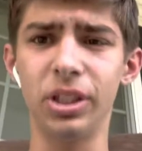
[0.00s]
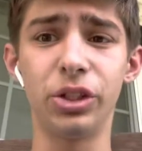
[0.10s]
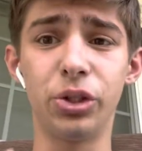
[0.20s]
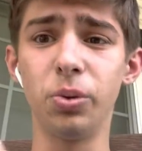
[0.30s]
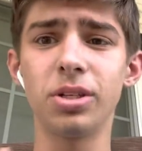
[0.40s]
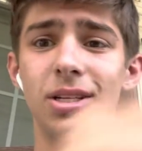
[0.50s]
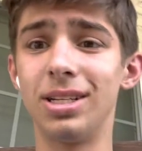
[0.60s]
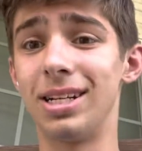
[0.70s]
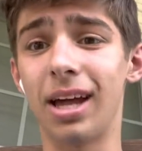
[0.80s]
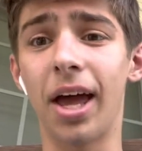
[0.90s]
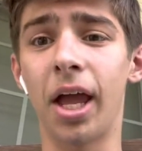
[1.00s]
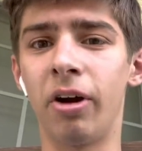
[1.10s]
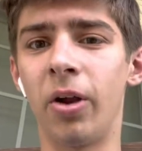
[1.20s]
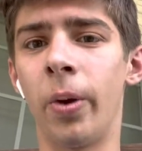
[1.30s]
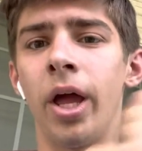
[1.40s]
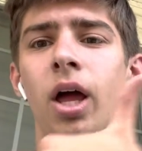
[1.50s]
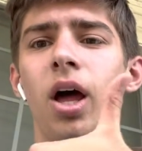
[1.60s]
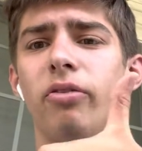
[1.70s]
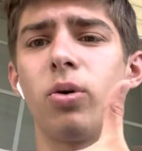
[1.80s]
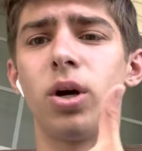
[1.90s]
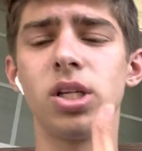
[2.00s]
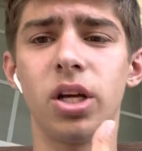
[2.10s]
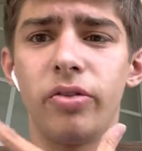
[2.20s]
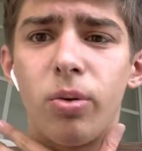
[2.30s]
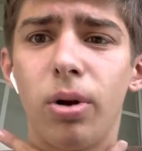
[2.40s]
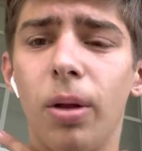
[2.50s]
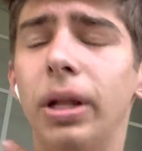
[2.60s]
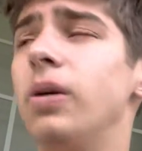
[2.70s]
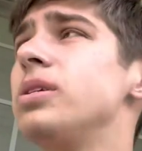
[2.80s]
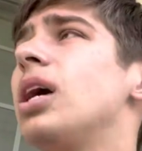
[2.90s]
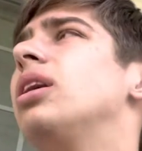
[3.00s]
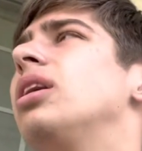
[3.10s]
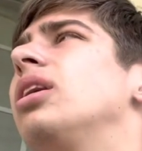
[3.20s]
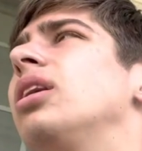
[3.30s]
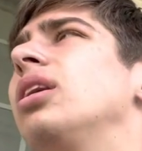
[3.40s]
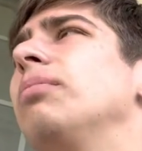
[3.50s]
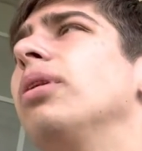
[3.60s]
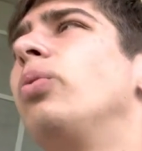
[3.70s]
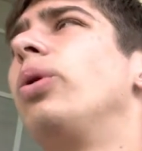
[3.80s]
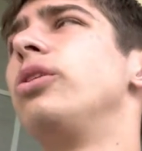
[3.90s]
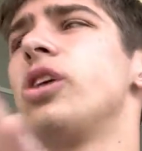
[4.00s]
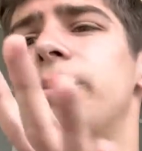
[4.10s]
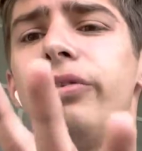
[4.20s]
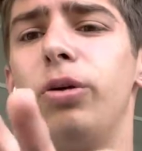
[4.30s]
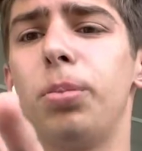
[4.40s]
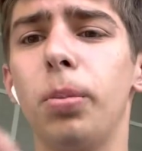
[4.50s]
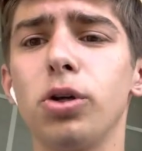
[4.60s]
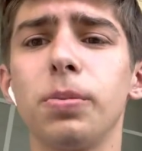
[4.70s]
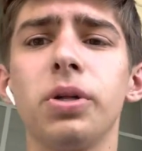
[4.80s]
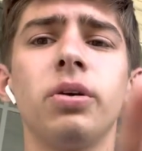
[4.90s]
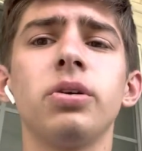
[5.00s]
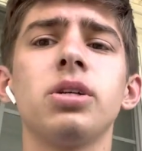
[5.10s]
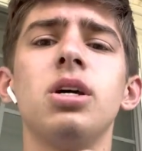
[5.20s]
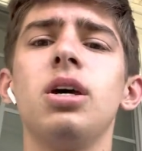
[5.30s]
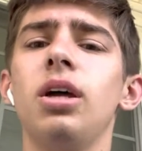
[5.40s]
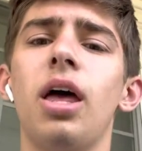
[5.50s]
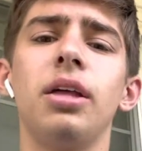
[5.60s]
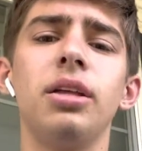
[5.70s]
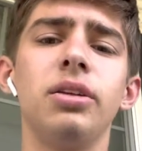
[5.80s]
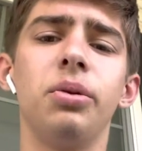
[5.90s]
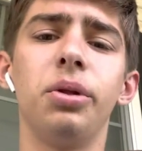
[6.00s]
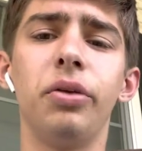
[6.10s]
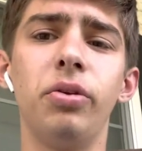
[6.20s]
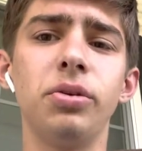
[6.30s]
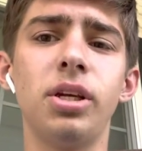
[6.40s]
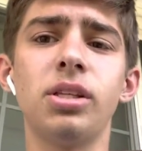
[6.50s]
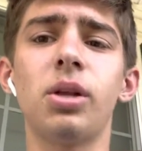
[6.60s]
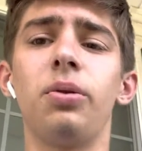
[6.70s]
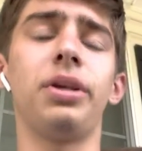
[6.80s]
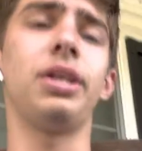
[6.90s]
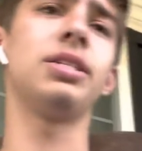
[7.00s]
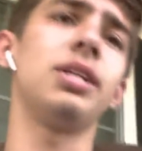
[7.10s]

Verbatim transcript: Zeus dying right away. Of course, everyone probably knows that, but we only saw him in a few promotional materials. I, only a few scenes. I don't think he's